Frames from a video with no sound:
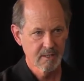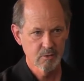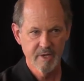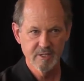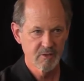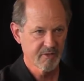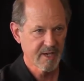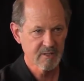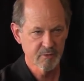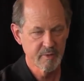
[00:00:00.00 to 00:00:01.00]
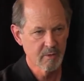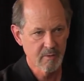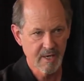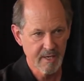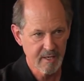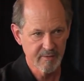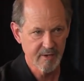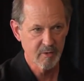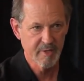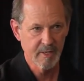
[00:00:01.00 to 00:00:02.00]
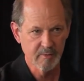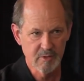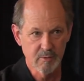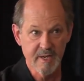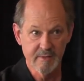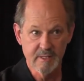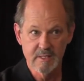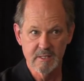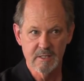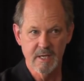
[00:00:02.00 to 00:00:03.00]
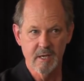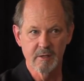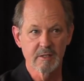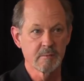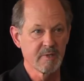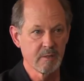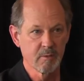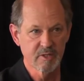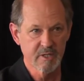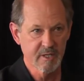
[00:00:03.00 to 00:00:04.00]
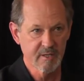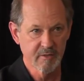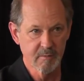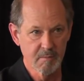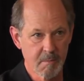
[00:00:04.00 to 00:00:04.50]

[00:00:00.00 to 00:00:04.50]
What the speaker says: It's way too fast for me to write. I've never been able to write these things down in the speed which they're given.